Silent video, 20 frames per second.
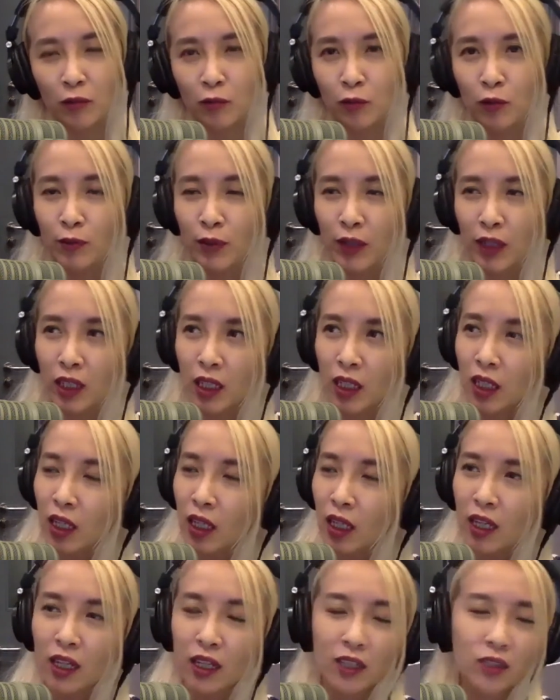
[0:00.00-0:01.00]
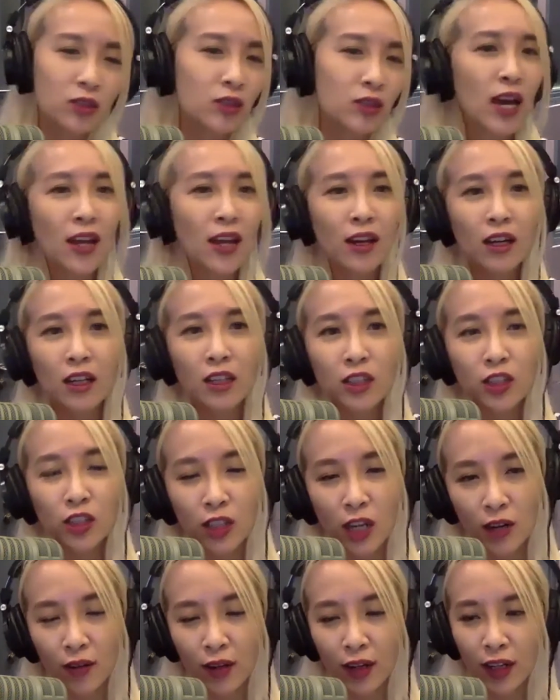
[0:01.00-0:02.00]
women together
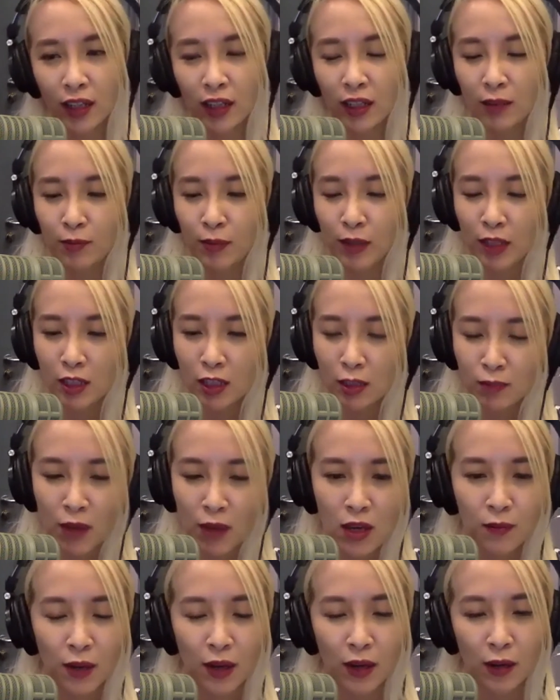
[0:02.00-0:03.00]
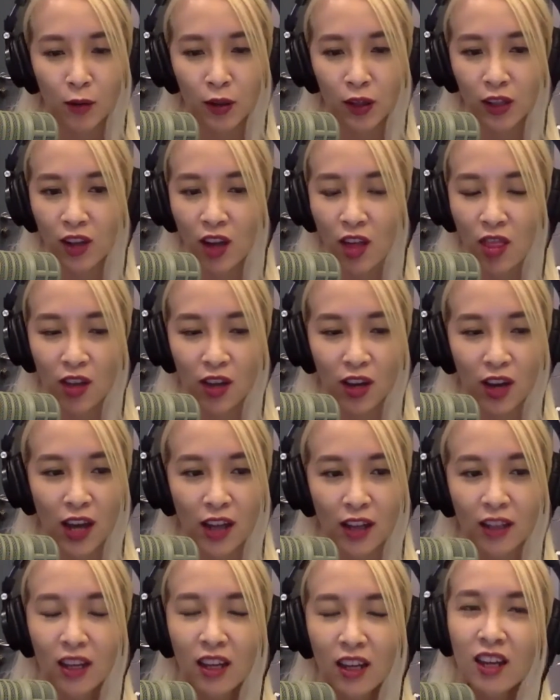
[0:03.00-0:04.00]
sharing, being inspired by one another. And,
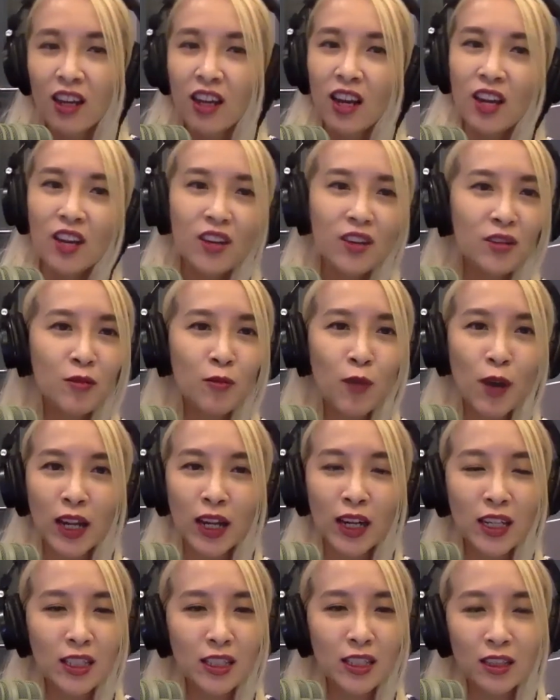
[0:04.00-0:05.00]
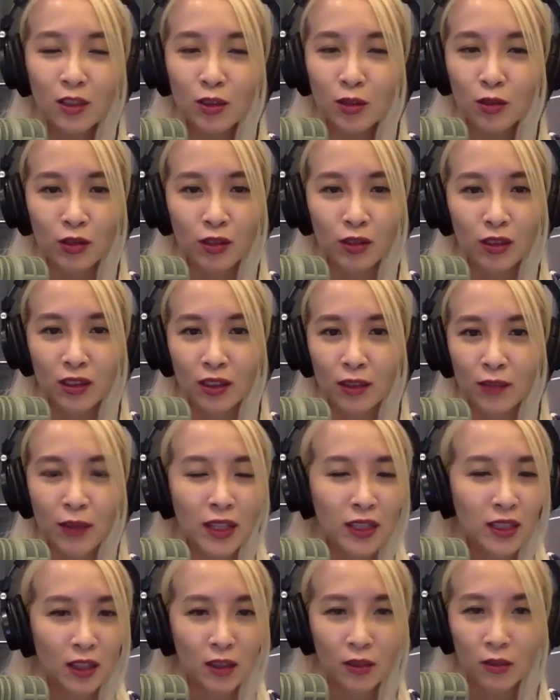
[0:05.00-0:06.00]
when I listen to
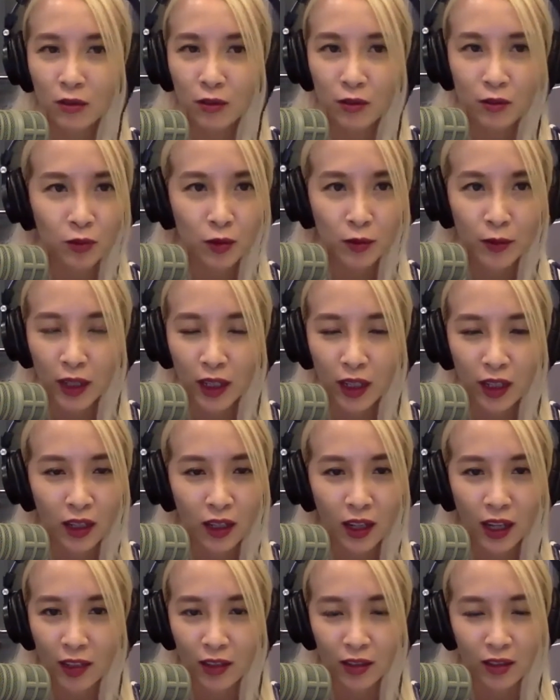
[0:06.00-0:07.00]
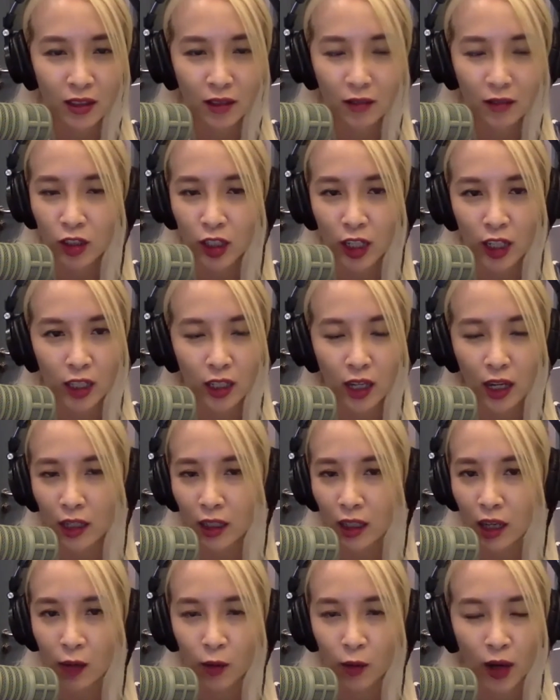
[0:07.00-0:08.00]
amazing women like yourself, Jade, and
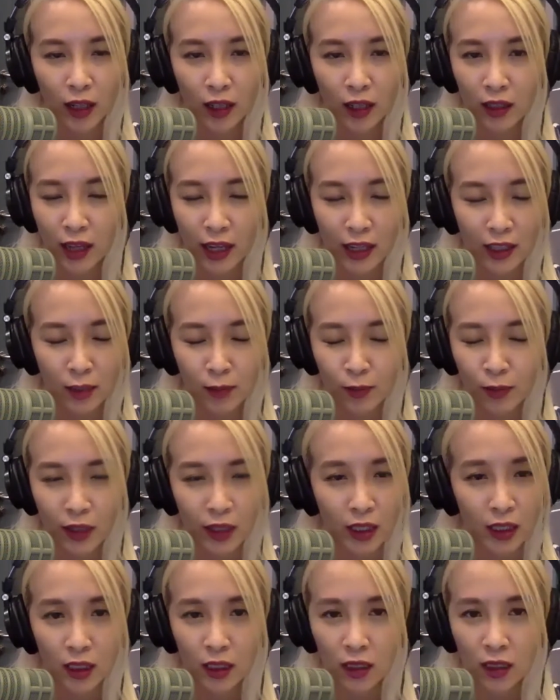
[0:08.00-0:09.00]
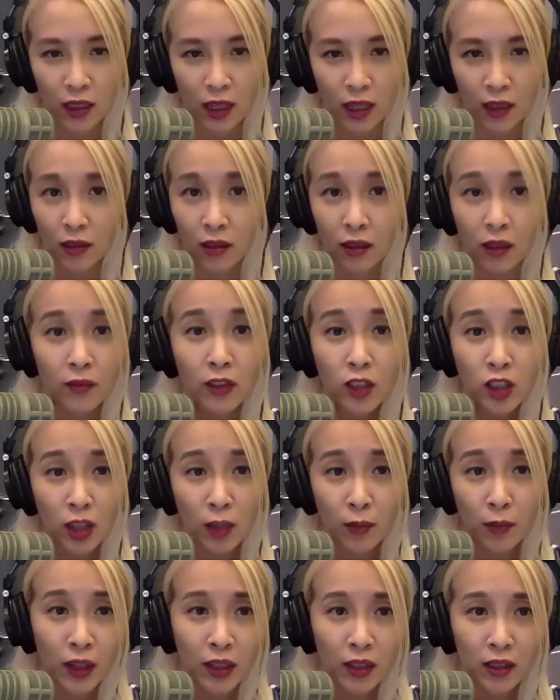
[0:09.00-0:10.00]
our other guest speakers, and even
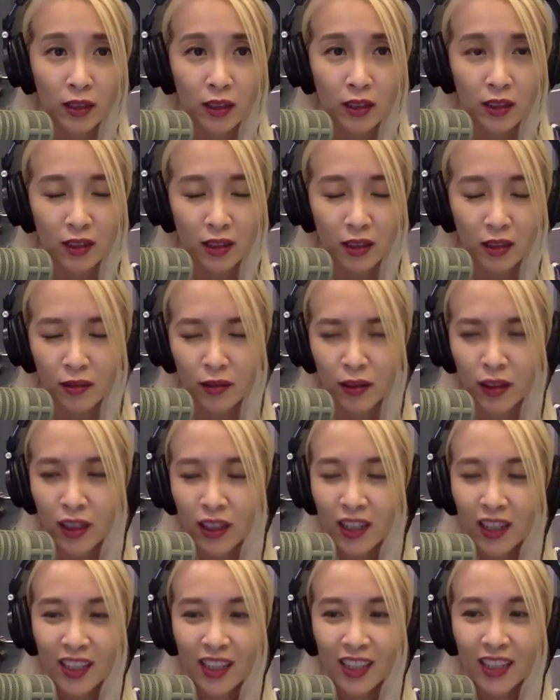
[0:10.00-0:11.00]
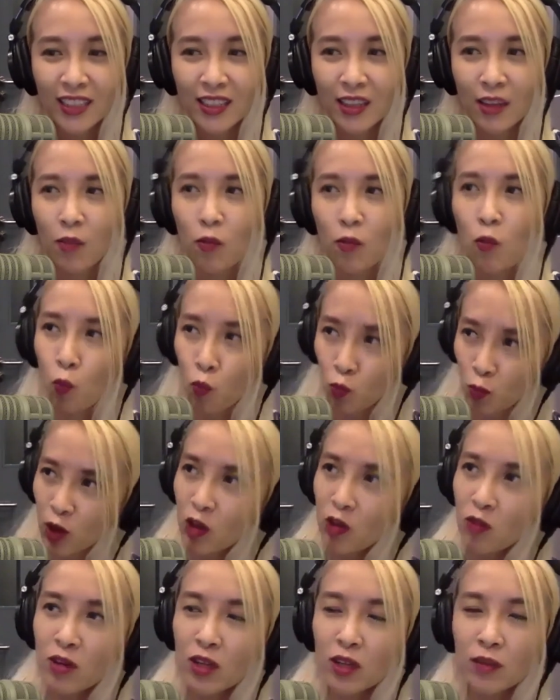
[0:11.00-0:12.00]
Charmaine herself, it's like, you know
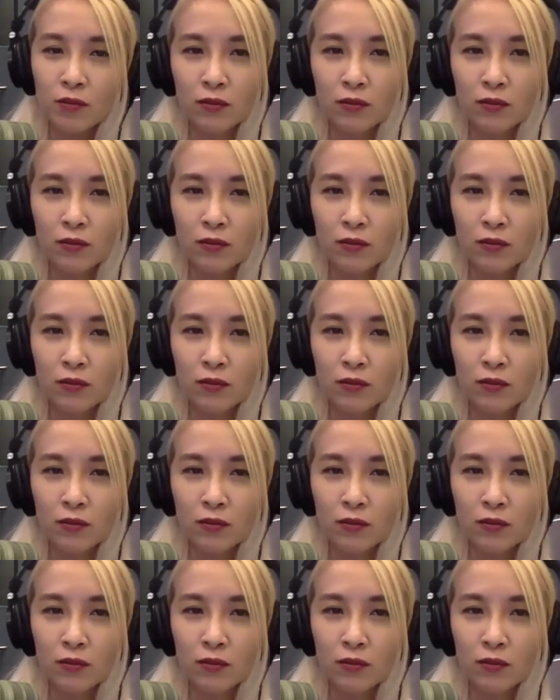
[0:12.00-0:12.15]
what?